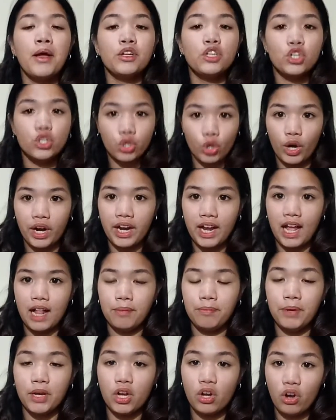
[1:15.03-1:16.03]
tutorial
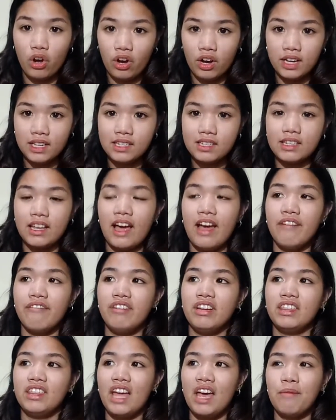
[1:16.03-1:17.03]
because
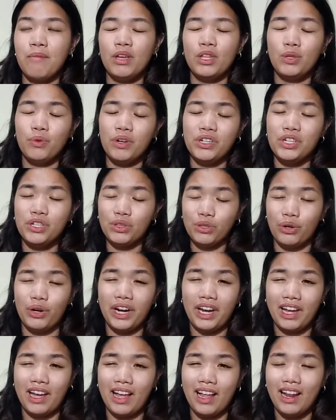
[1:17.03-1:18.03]
every time I do a
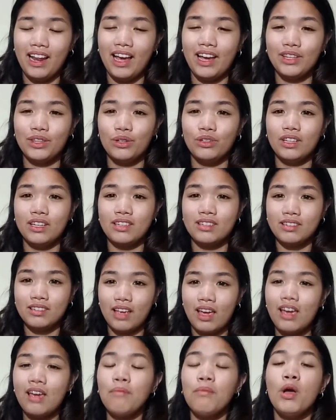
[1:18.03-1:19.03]
tutorial, I do the
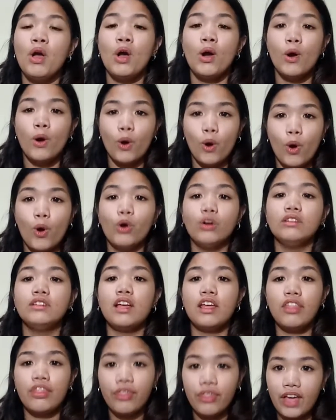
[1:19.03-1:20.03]
same old
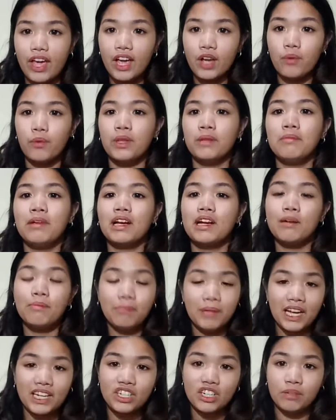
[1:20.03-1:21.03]
thing with my
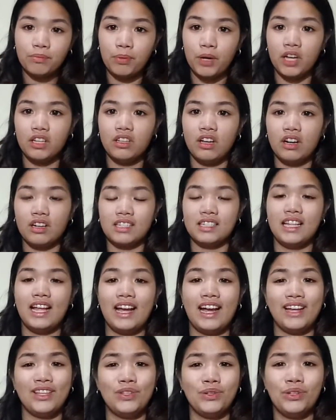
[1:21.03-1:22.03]
complexion products.
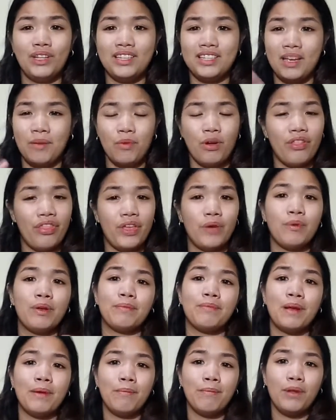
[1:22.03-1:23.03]
Like I do the same old thing
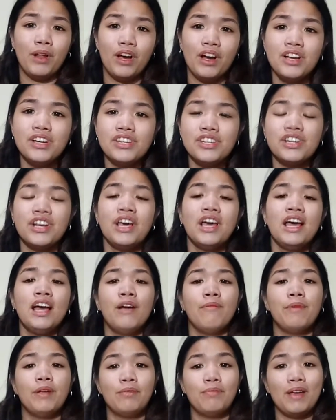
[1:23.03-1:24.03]
with my blush,
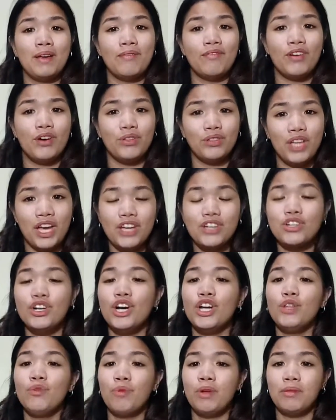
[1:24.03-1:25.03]
with the
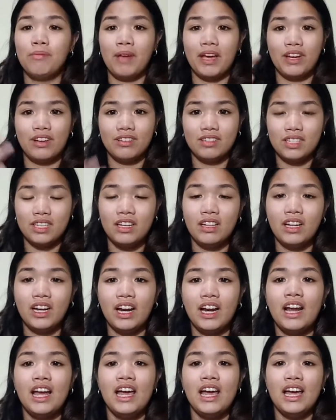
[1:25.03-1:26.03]
foundation, with my
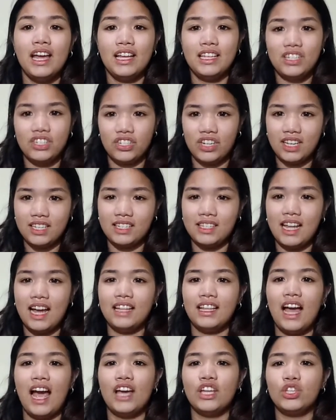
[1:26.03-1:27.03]
concealer. It's just
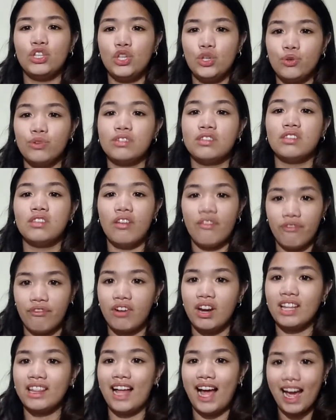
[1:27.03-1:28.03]
that I use
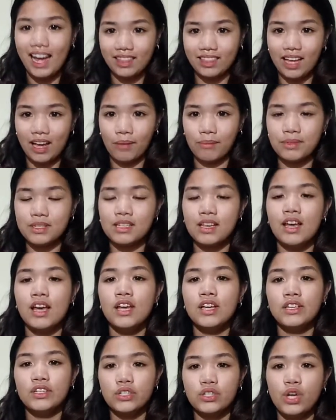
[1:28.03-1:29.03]
different items.
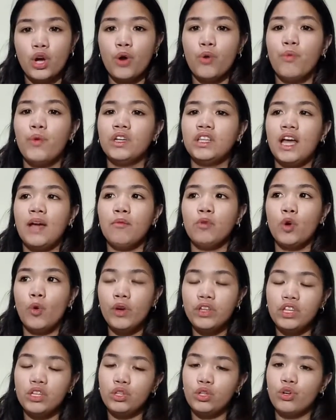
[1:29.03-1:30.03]
So what I'm
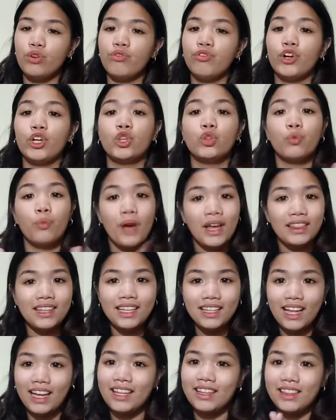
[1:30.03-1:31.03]
going to do for
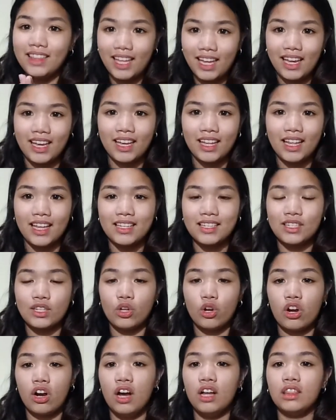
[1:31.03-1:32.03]
2019 is to
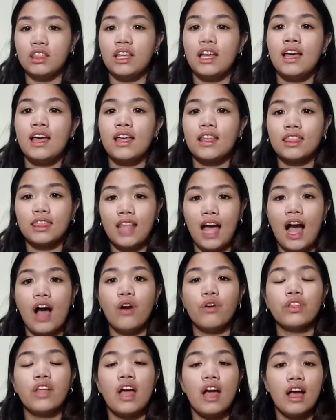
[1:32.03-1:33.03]
cut
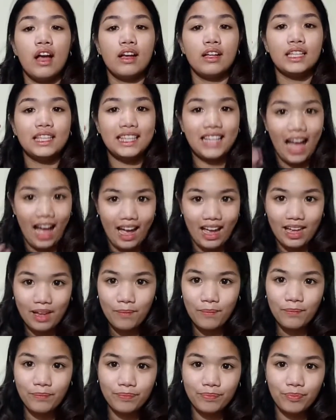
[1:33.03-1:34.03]
down
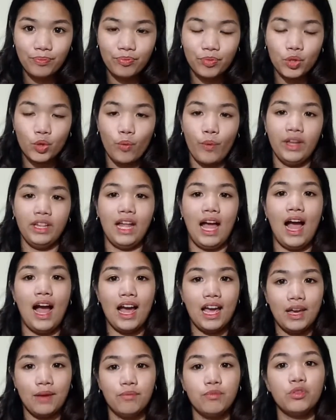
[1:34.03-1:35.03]
time when
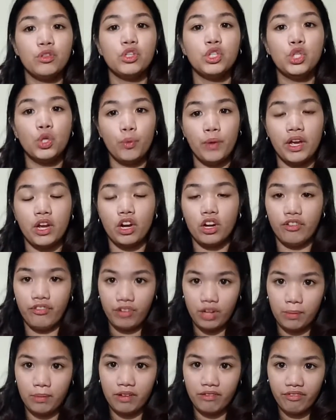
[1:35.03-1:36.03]
I am doing or
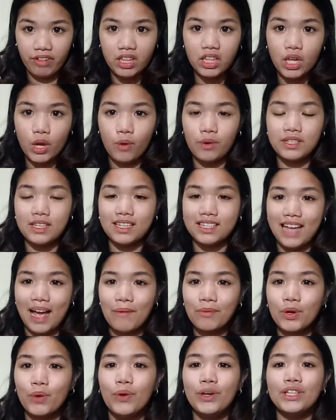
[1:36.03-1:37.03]
filming videos. Is
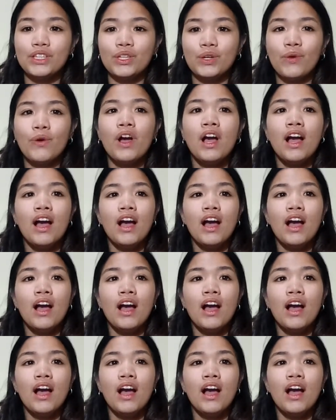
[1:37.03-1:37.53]
I'm going to